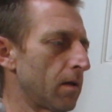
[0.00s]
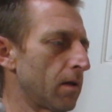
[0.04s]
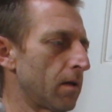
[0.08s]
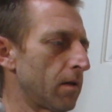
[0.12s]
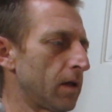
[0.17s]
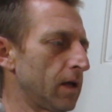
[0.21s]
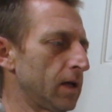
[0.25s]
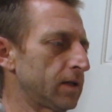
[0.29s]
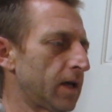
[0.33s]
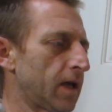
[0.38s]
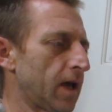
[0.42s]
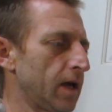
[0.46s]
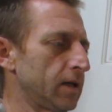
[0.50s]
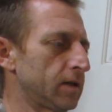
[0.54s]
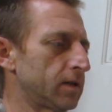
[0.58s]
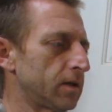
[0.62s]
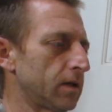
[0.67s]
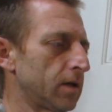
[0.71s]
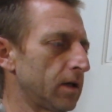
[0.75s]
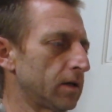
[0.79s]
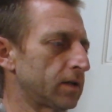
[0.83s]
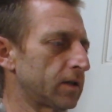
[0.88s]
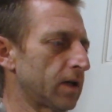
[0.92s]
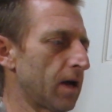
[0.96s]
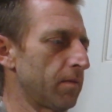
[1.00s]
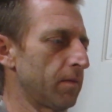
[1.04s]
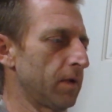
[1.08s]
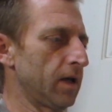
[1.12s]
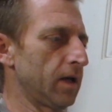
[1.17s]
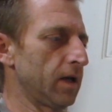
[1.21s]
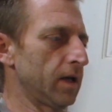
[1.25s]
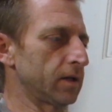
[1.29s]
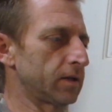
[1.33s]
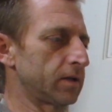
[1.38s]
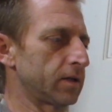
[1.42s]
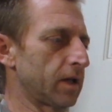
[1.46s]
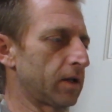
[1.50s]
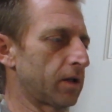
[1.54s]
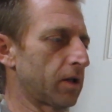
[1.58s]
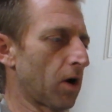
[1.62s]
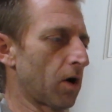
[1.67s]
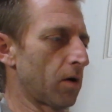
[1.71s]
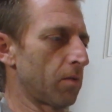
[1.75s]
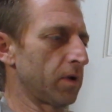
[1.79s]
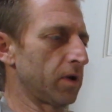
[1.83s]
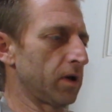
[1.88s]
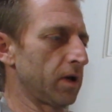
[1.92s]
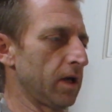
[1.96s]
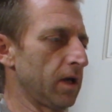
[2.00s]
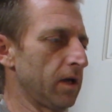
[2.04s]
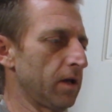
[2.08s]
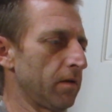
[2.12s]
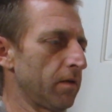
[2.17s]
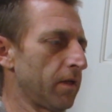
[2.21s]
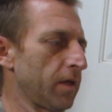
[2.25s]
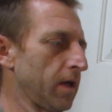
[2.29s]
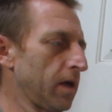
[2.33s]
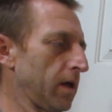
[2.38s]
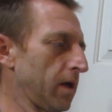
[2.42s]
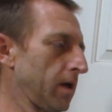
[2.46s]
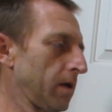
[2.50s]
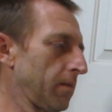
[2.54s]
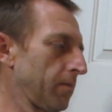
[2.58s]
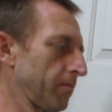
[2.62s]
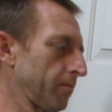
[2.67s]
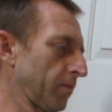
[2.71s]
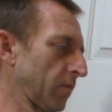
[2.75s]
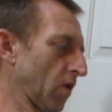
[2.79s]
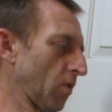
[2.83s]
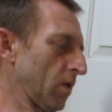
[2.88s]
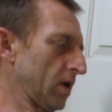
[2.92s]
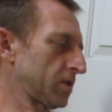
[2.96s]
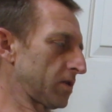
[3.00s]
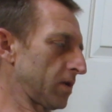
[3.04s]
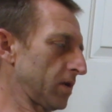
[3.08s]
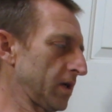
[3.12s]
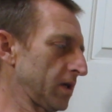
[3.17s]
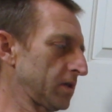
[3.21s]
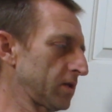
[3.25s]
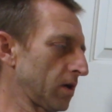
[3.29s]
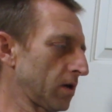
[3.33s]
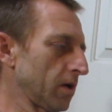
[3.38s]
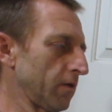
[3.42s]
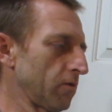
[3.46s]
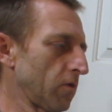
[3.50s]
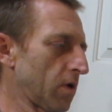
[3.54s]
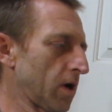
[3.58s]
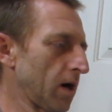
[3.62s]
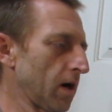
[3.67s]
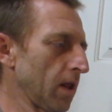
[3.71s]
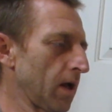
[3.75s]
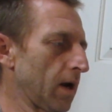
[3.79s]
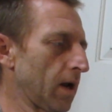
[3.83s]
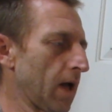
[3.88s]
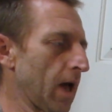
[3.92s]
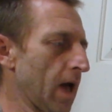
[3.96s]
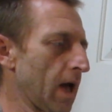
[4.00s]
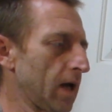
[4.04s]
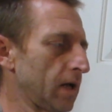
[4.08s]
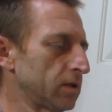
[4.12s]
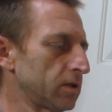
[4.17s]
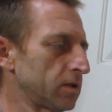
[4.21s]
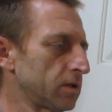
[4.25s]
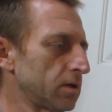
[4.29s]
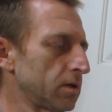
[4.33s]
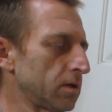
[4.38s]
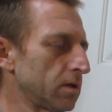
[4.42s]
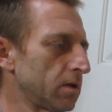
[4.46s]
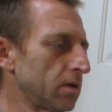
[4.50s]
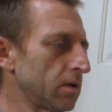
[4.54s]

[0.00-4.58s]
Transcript: This case assignment is determined in the Western District of North Carolina as